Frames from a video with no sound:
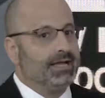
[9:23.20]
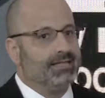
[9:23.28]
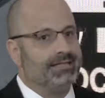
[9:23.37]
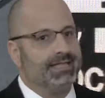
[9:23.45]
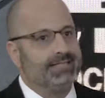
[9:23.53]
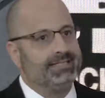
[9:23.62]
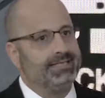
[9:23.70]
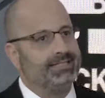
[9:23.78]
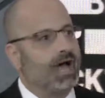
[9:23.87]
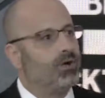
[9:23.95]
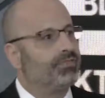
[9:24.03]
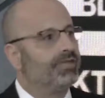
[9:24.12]
this is
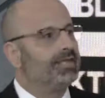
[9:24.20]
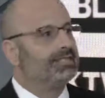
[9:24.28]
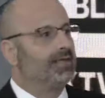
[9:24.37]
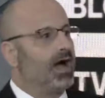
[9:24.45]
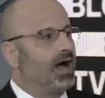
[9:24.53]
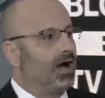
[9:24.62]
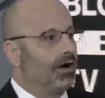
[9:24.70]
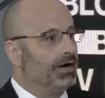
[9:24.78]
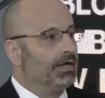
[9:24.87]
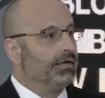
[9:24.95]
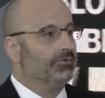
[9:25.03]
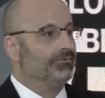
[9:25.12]
how things are.
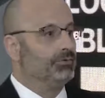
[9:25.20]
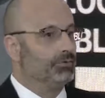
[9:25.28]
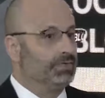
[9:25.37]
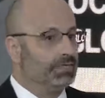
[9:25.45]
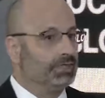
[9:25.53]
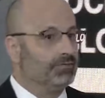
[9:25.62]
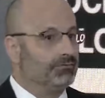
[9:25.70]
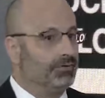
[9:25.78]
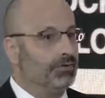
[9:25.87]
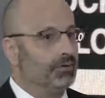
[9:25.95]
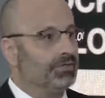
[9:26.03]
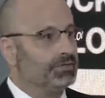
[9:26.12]
If you didn't
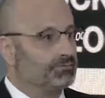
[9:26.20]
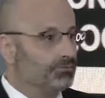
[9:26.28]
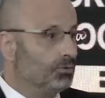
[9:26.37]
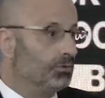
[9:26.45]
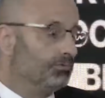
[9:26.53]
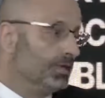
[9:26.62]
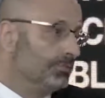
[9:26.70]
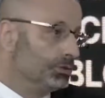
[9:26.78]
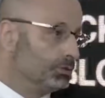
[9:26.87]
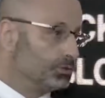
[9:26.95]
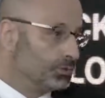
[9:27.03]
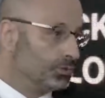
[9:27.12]
follow this rule, maybe
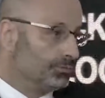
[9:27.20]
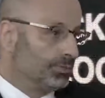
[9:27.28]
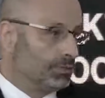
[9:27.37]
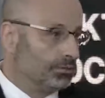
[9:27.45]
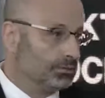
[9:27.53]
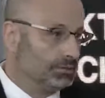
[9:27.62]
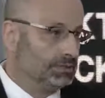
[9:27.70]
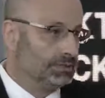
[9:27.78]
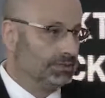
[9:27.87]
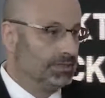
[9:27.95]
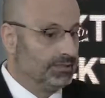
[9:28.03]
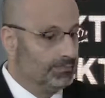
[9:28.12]
you should because this
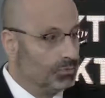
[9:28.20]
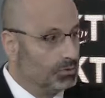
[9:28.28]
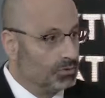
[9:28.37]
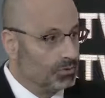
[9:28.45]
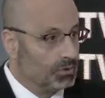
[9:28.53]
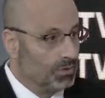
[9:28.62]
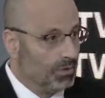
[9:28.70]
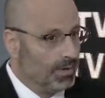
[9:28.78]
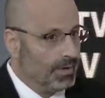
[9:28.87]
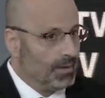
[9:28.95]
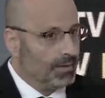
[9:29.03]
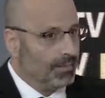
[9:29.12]
is in the book.
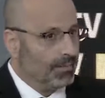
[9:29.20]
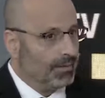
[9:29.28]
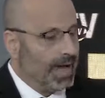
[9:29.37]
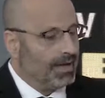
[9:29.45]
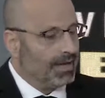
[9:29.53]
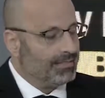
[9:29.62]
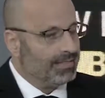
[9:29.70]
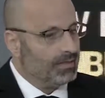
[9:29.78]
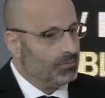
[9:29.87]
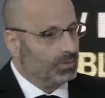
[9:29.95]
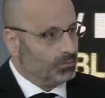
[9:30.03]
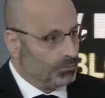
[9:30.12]
I
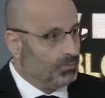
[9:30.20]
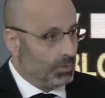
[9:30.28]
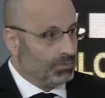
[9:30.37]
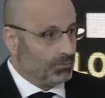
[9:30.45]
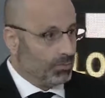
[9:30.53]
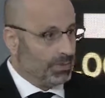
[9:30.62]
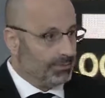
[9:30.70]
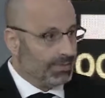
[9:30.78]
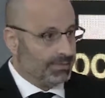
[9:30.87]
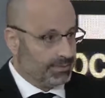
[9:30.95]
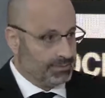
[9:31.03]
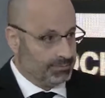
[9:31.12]
think what we in
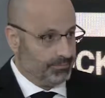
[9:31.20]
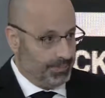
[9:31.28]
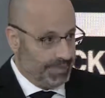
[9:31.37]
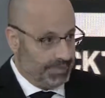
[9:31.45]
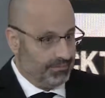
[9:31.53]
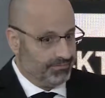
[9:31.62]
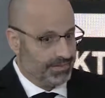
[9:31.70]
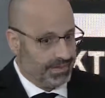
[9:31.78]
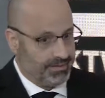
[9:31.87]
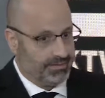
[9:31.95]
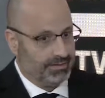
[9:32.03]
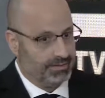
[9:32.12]
Bittax believe, and
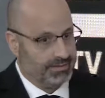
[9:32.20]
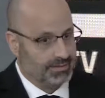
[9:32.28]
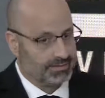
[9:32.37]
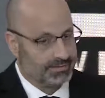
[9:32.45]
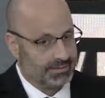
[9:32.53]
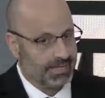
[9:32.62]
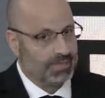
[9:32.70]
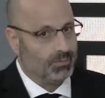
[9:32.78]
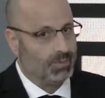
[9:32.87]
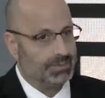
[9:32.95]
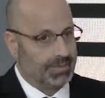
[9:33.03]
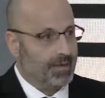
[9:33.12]
I think this is exactly
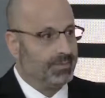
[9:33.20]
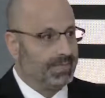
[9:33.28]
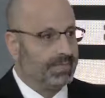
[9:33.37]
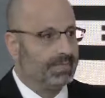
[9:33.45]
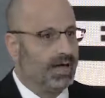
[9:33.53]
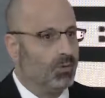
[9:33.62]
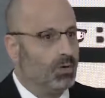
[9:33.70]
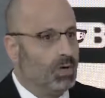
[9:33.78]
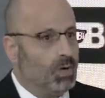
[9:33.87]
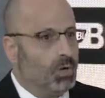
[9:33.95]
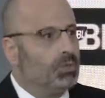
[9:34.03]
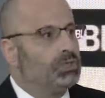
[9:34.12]
what's happening now,
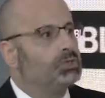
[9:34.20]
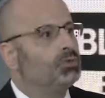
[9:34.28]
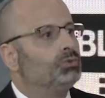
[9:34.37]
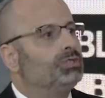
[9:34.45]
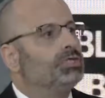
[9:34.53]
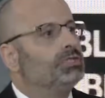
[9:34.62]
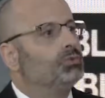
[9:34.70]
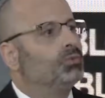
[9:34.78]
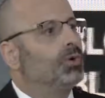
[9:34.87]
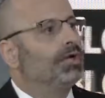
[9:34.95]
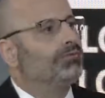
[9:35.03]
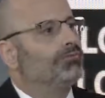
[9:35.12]
we shouldn't
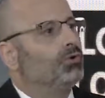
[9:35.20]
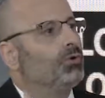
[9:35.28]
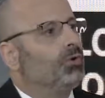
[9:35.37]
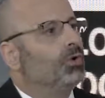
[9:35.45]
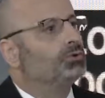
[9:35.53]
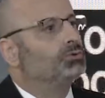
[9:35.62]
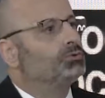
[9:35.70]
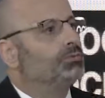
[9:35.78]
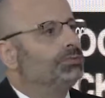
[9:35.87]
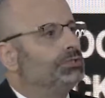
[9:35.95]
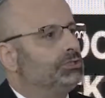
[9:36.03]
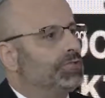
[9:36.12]
wait for laws to
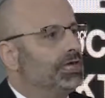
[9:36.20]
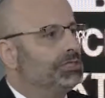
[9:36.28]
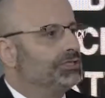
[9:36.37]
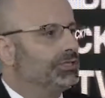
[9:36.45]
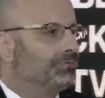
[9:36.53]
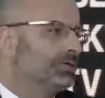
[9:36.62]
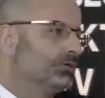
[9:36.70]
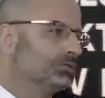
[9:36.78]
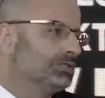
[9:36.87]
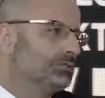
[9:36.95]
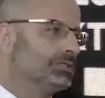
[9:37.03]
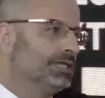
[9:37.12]
be changing because
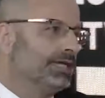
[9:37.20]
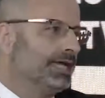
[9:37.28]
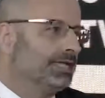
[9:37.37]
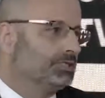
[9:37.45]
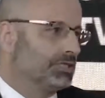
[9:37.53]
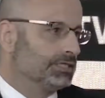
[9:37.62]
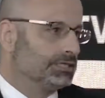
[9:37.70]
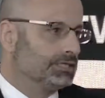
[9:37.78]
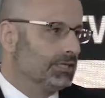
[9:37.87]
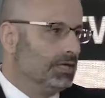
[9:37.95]
it will take agents.